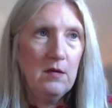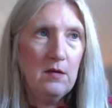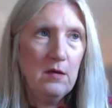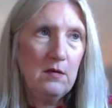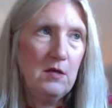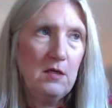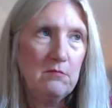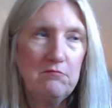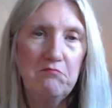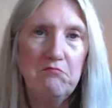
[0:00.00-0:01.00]
uh,
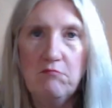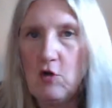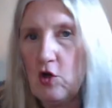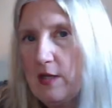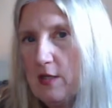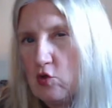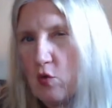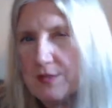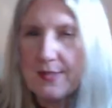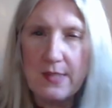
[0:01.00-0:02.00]

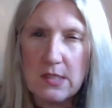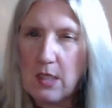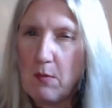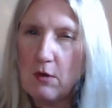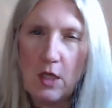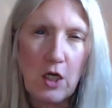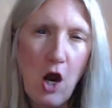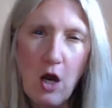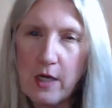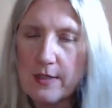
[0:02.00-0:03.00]
towards the end of summer, like
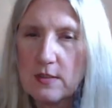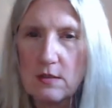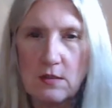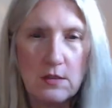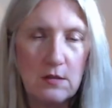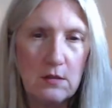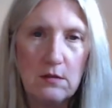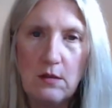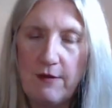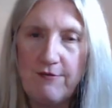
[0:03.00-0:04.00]
August,
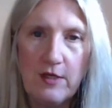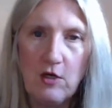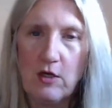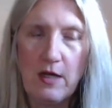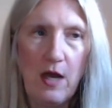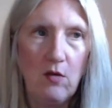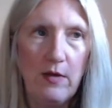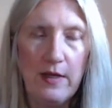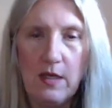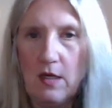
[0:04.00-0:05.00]
until I figured it out
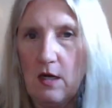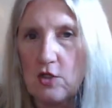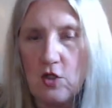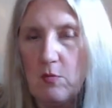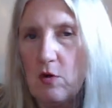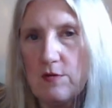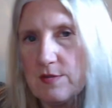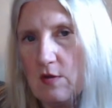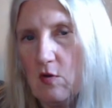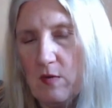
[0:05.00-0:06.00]
like in October or
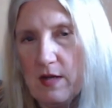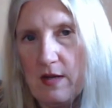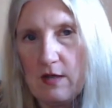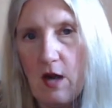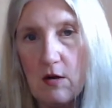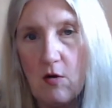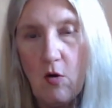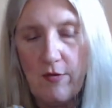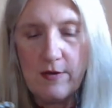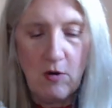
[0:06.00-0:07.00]
so when I got
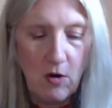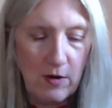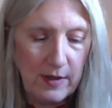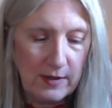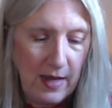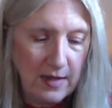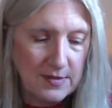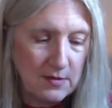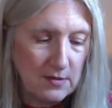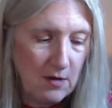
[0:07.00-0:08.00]
all the yarn and
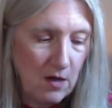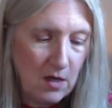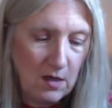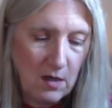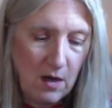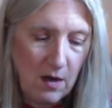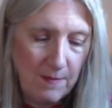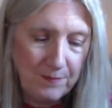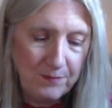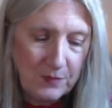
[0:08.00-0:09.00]
cast this on.
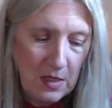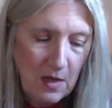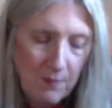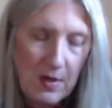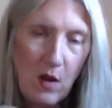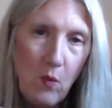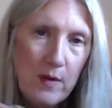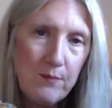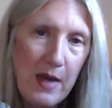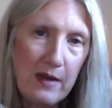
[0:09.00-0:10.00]
Um, but I
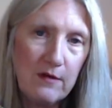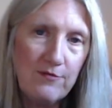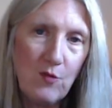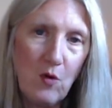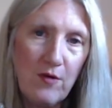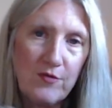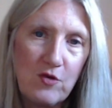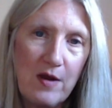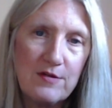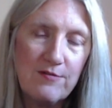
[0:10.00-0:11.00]
went back and forth
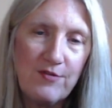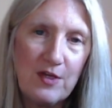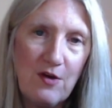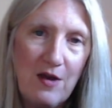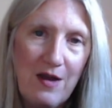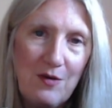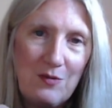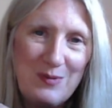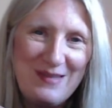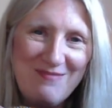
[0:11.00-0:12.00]
trying to figure
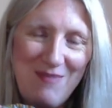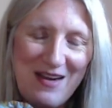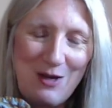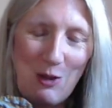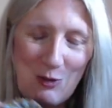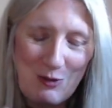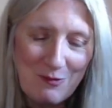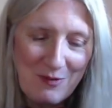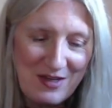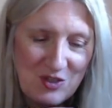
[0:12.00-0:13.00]
out my
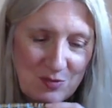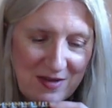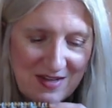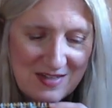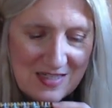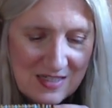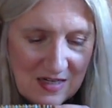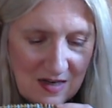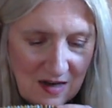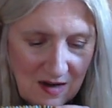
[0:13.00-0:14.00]
color arrangement,
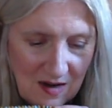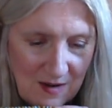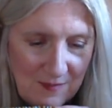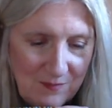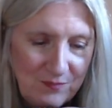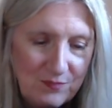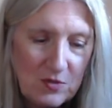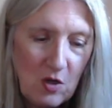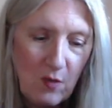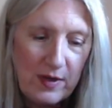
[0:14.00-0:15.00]
um,
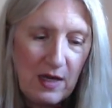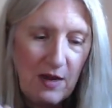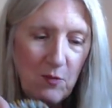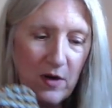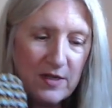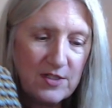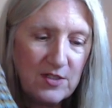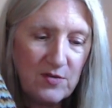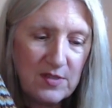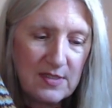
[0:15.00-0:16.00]
knowing I wanted to
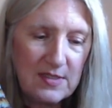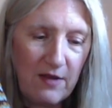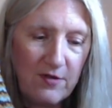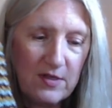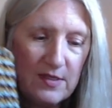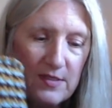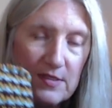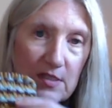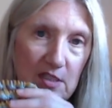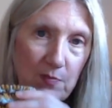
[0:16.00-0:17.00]
use a
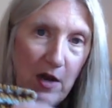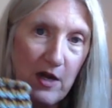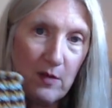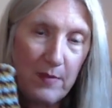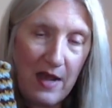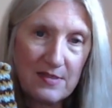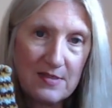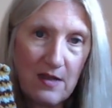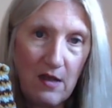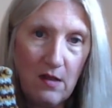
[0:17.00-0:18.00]
70s inspired
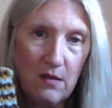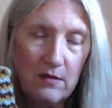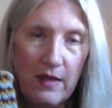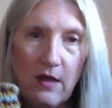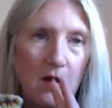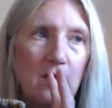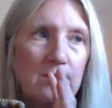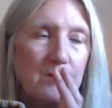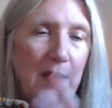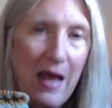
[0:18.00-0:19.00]
pastel, like,
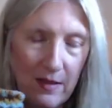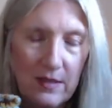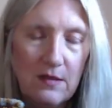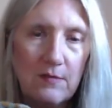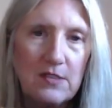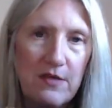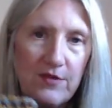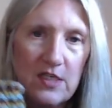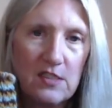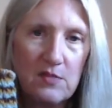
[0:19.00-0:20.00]
or palette,
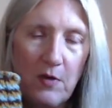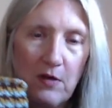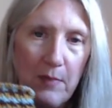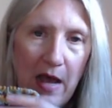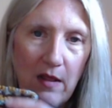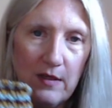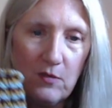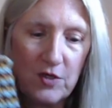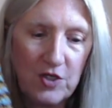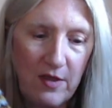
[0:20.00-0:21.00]
70s inspired
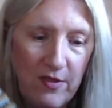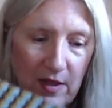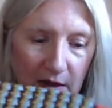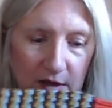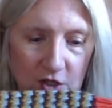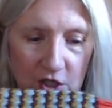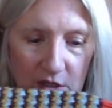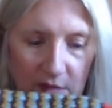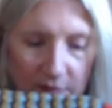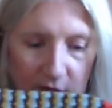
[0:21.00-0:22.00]
palette, which I think I
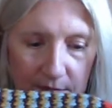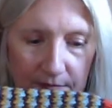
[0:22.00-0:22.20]
achieved.